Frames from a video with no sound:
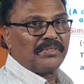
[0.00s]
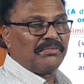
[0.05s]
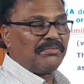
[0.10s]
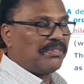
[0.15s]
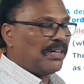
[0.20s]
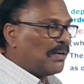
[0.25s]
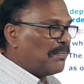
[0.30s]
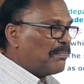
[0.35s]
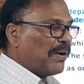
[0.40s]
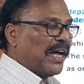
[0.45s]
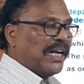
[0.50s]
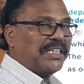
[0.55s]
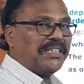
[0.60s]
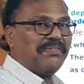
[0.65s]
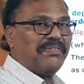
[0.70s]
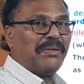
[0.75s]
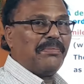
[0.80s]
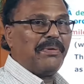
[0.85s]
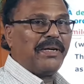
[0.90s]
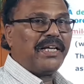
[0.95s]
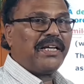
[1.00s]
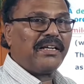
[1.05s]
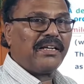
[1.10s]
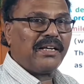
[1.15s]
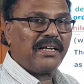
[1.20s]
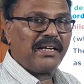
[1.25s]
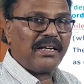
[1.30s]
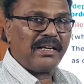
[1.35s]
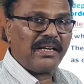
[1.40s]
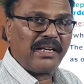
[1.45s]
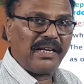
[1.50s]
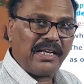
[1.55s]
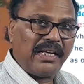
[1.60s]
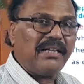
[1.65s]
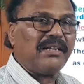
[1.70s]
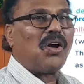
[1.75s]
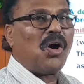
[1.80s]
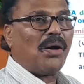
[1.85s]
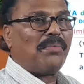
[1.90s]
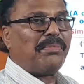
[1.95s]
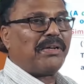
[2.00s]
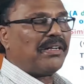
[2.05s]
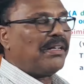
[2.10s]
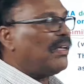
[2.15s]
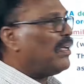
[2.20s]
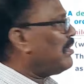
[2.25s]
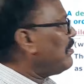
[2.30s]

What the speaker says: One point will be in common.